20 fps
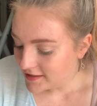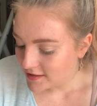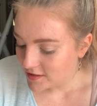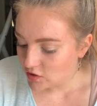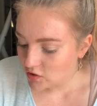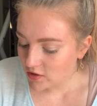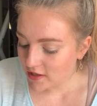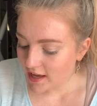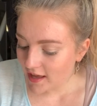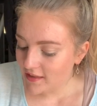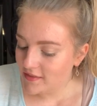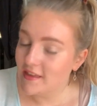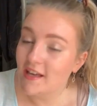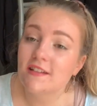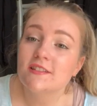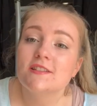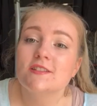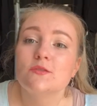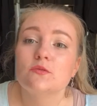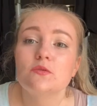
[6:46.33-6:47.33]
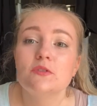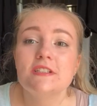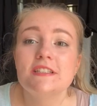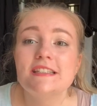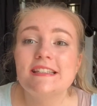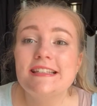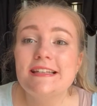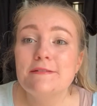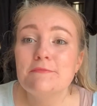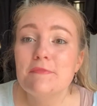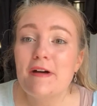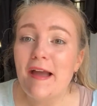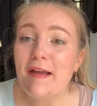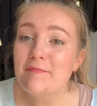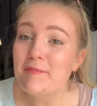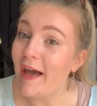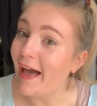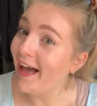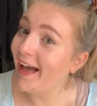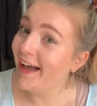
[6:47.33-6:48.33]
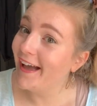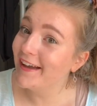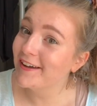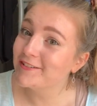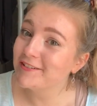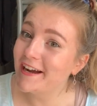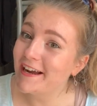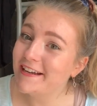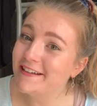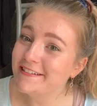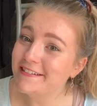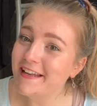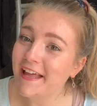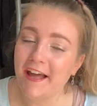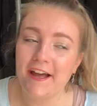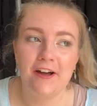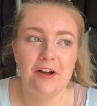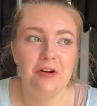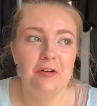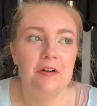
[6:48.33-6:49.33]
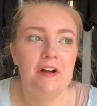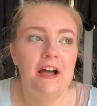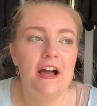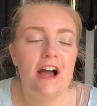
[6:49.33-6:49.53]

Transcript: So yeah, that's what's in my bag right now.